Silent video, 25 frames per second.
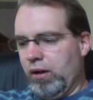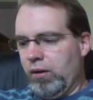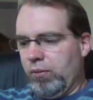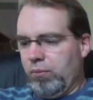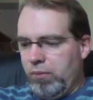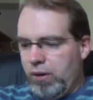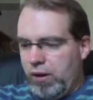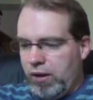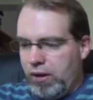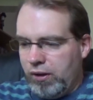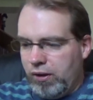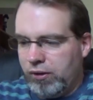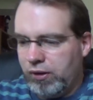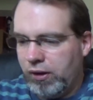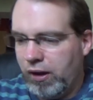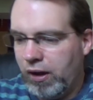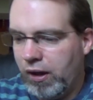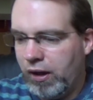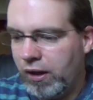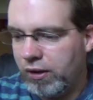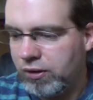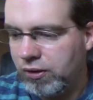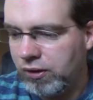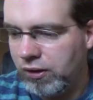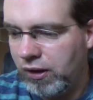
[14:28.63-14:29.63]
because I
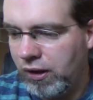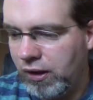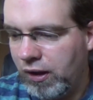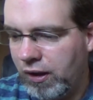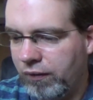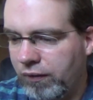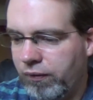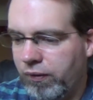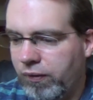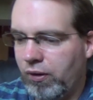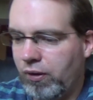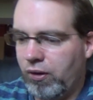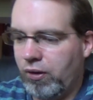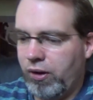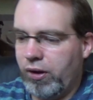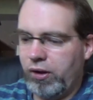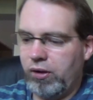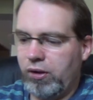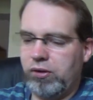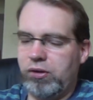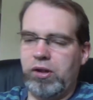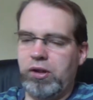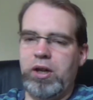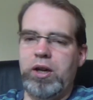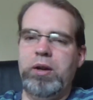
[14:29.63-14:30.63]
actually, for the
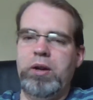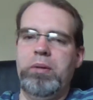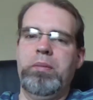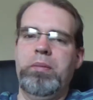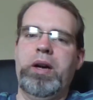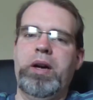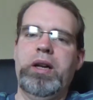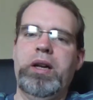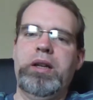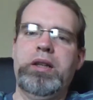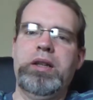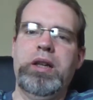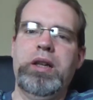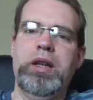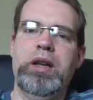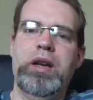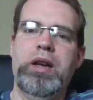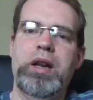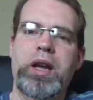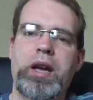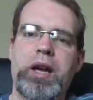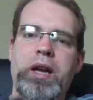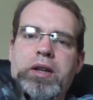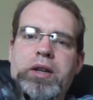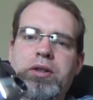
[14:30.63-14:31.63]
longest time, I
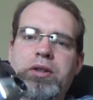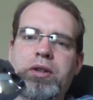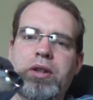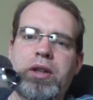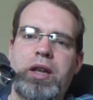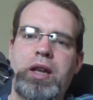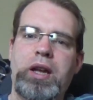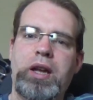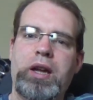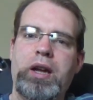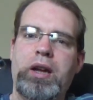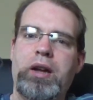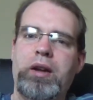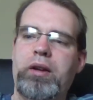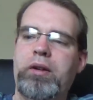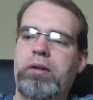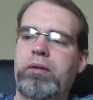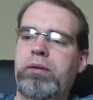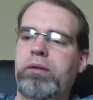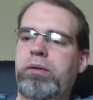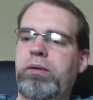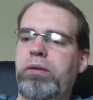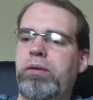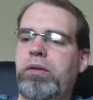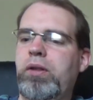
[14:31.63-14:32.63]
did actually
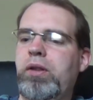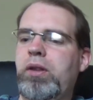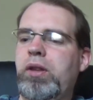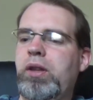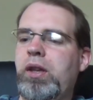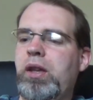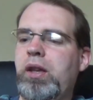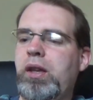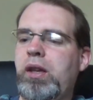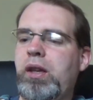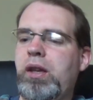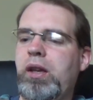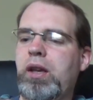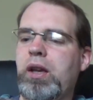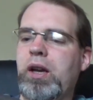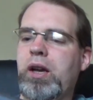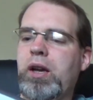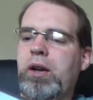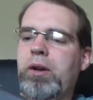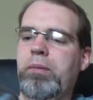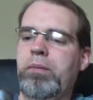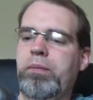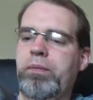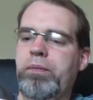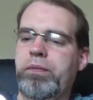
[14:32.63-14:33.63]
have
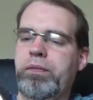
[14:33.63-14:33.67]
the